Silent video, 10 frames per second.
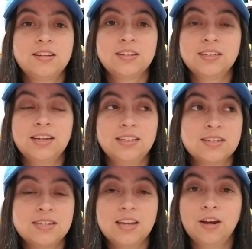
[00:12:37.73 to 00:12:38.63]
to like
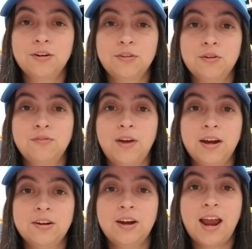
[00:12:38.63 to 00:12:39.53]
the second or third
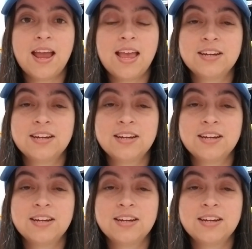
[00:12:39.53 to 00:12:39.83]
fighter.